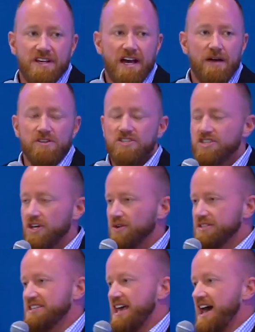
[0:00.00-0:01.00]
I was so
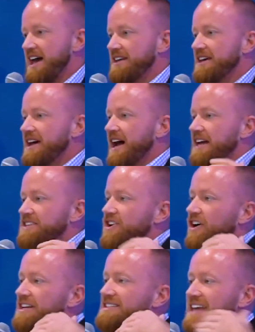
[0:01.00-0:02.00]
sad. I
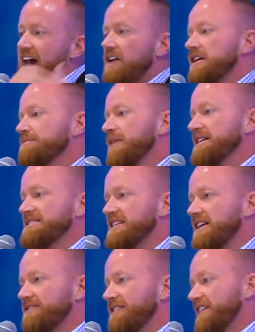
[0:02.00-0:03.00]
started doubting
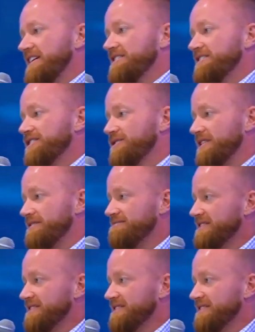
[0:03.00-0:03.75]
myself if I could do it.